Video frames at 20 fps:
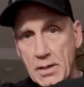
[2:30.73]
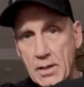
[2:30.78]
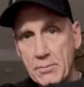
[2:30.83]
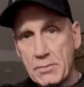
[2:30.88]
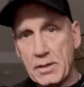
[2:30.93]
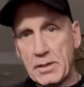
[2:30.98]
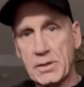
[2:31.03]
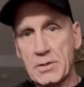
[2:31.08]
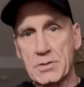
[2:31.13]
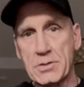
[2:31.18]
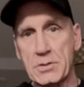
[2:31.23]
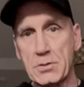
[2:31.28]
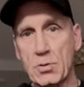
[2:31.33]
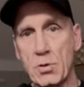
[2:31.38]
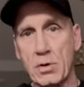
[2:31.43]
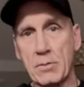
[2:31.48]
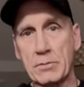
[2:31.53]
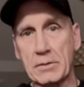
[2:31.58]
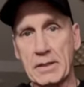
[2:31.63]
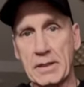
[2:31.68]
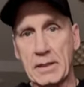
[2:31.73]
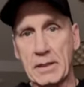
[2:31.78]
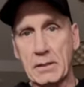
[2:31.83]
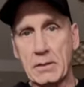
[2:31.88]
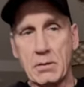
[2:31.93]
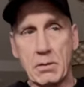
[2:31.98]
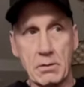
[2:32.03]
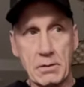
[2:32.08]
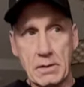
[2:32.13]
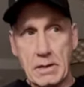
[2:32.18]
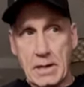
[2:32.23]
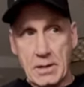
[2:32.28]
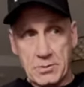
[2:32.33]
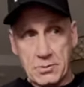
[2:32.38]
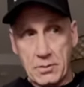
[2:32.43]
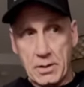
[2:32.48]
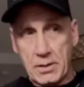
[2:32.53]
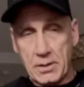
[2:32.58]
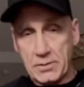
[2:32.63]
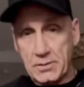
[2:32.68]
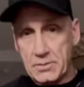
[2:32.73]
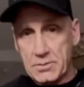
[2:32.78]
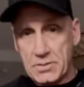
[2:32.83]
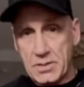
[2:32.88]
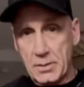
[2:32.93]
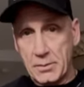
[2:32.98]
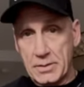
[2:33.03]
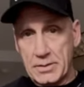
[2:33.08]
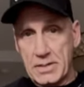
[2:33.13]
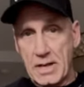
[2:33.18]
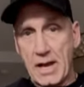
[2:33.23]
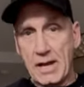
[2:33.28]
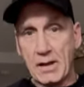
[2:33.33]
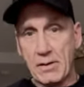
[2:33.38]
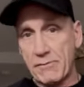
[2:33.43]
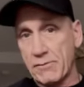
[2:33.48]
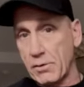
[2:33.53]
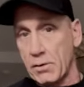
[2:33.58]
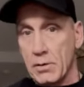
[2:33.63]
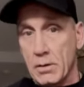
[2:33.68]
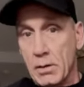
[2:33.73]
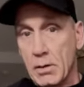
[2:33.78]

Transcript: because normally, or straight at the cinematographer,